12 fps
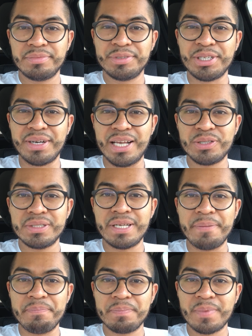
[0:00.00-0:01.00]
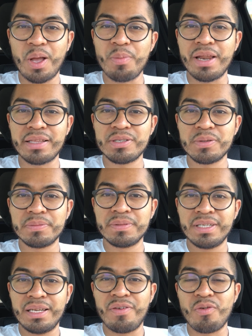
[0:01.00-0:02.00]
Until next time, hope you like this one.
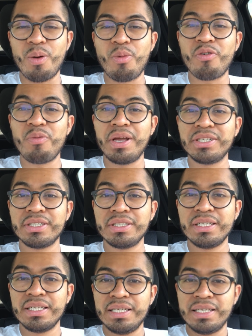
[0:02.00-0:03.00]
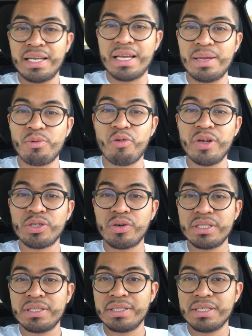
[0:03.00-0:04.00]
If you want more information and more
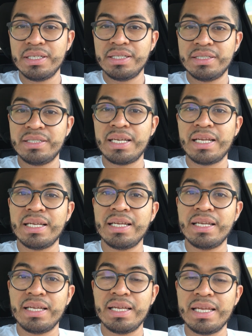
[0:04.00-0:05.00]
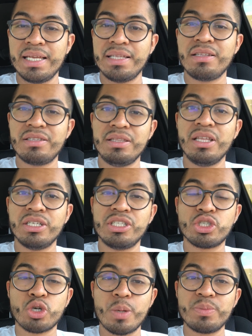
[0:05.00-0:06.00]
resources, check in the
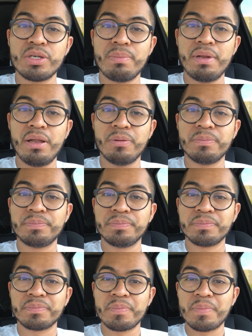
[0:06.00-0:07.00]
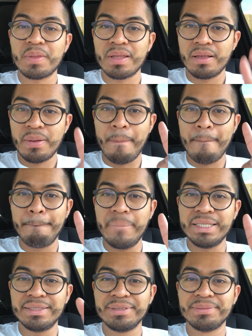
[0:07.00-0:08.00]
description below.
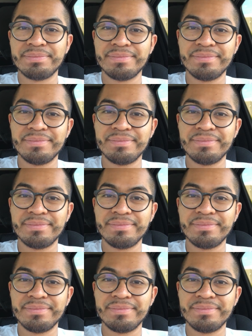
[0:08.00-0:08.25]
Peace.